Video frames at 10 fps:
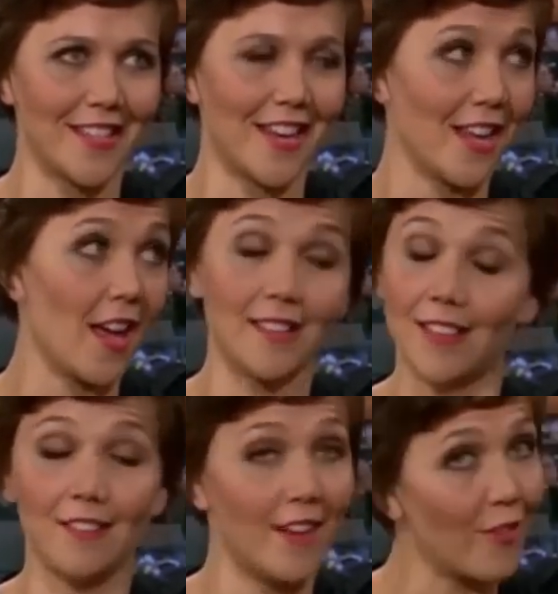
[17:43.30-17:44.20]
to the city.
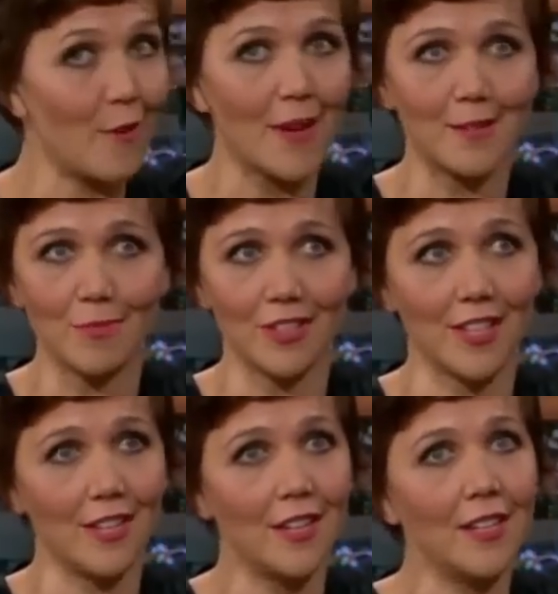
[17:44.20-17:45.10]
Yeah, so I'll never go back to
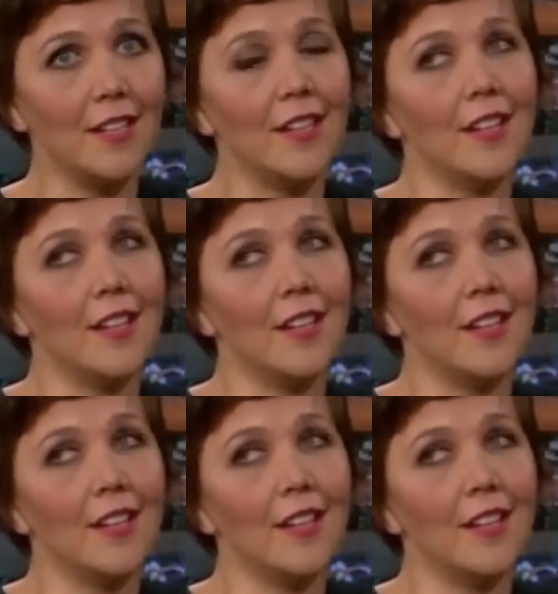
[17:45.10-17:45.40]
Brooklyn.